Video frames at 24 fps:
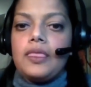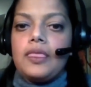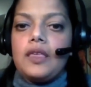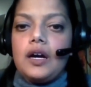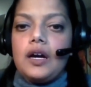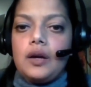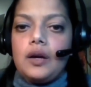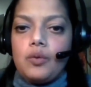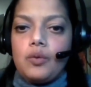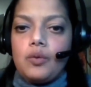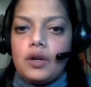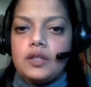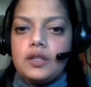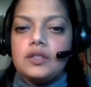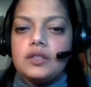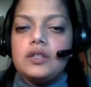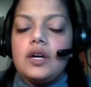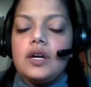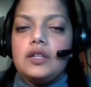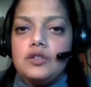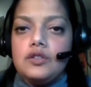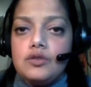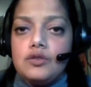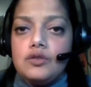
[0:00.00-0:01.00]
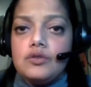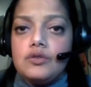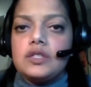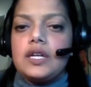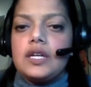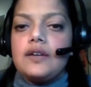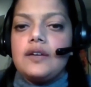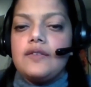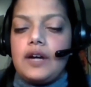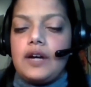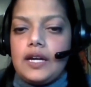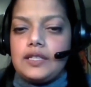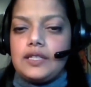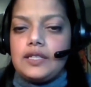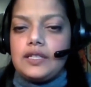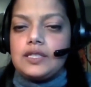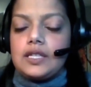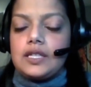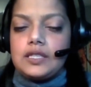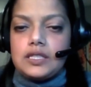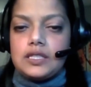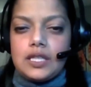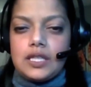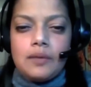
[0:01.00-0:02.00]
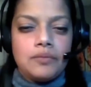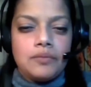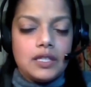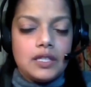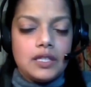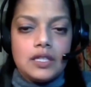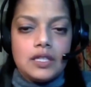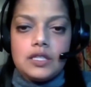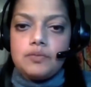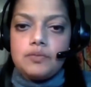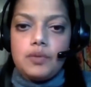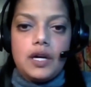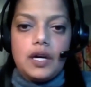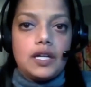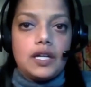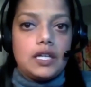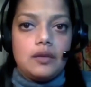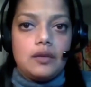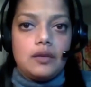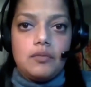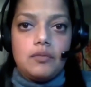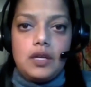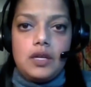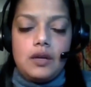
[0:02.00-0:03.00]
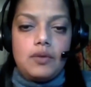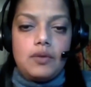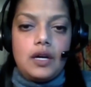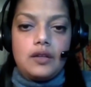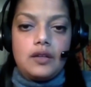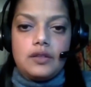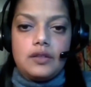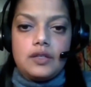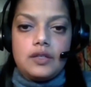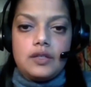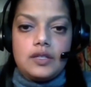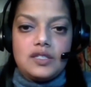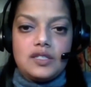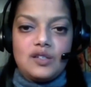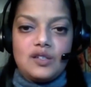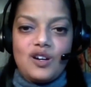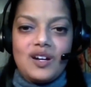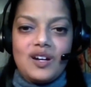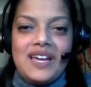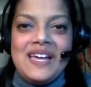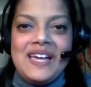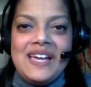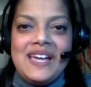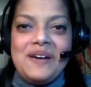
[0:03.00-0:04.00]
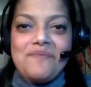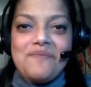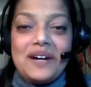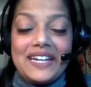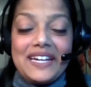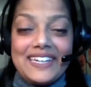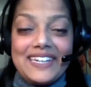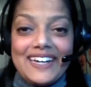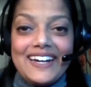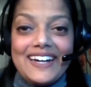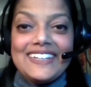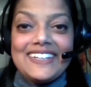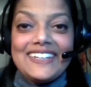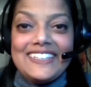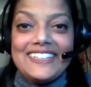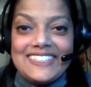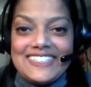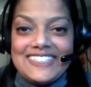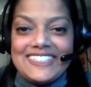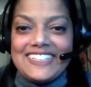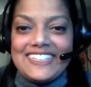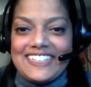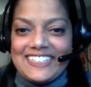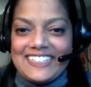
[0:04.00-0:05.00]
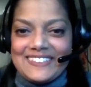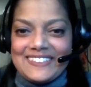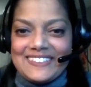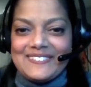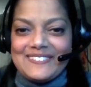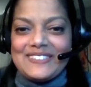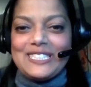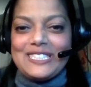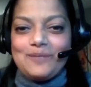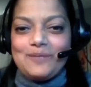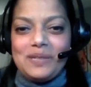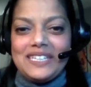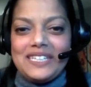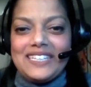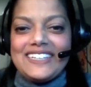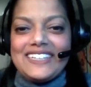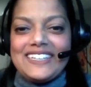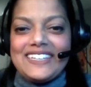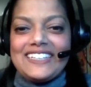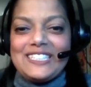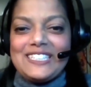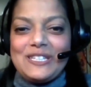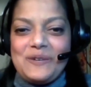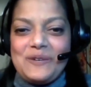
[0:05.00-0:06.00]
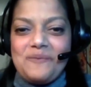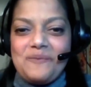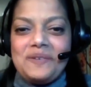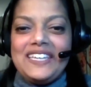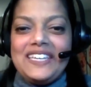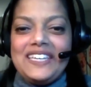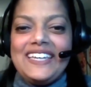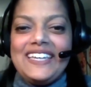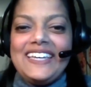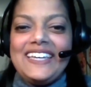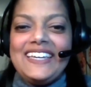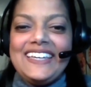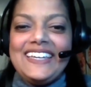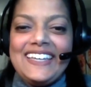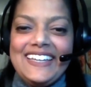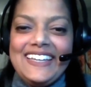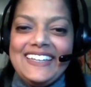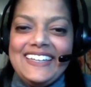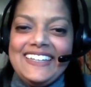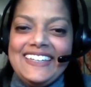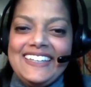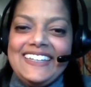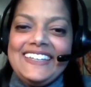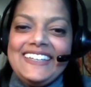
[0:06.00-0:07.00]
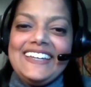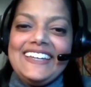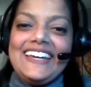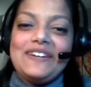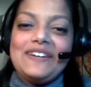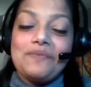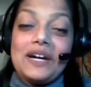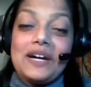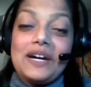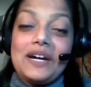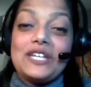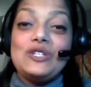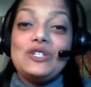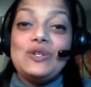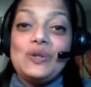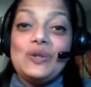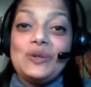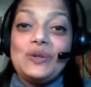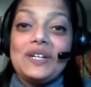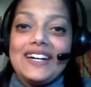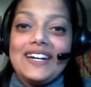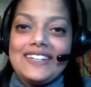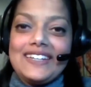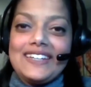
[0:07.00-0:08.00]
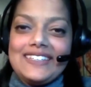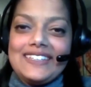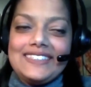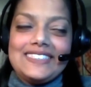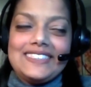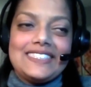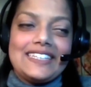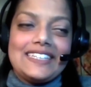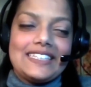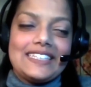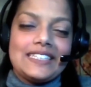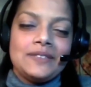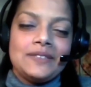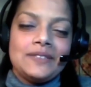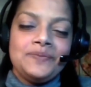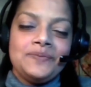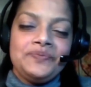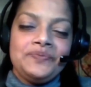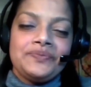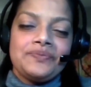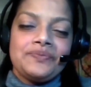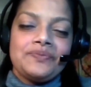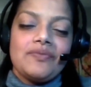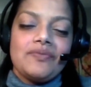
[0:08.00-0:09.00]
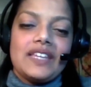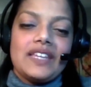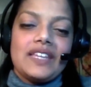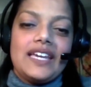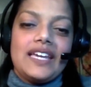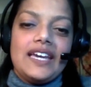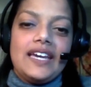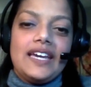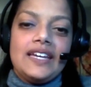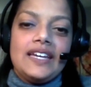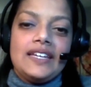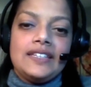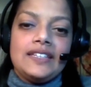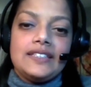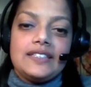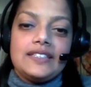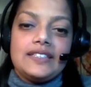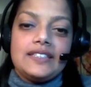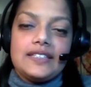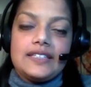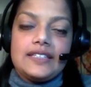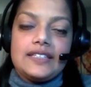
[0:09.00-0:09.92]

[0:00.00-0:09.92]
I want a new set of eyes because something is bugging me about this, or my gut instinct was speaking to me, and my new gut instinct. And